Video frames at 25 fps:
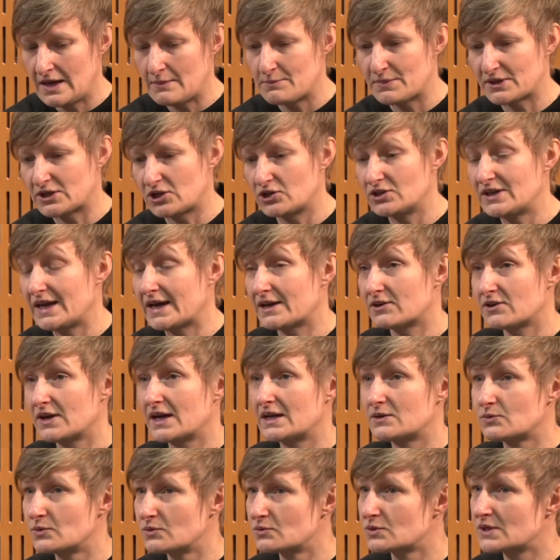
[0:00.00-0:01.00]
But on the other
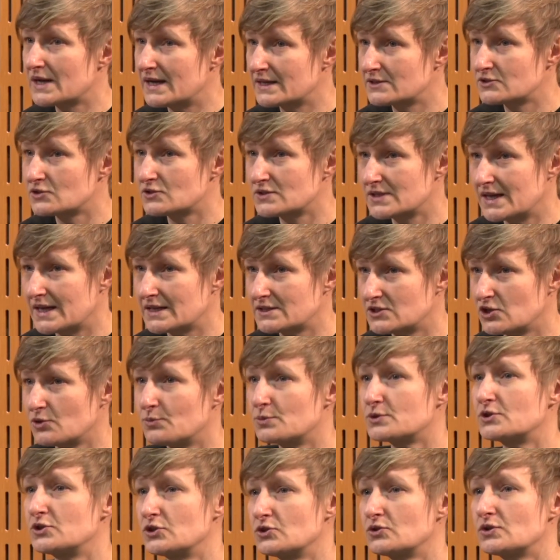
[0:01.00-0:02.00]
hand, we would like to take the
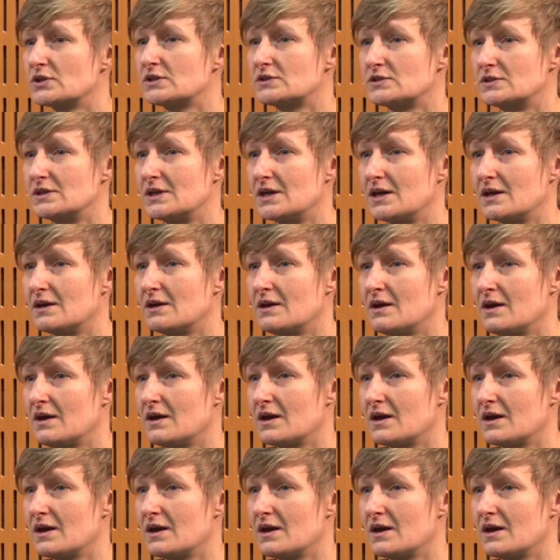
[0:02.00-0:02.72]
opportunity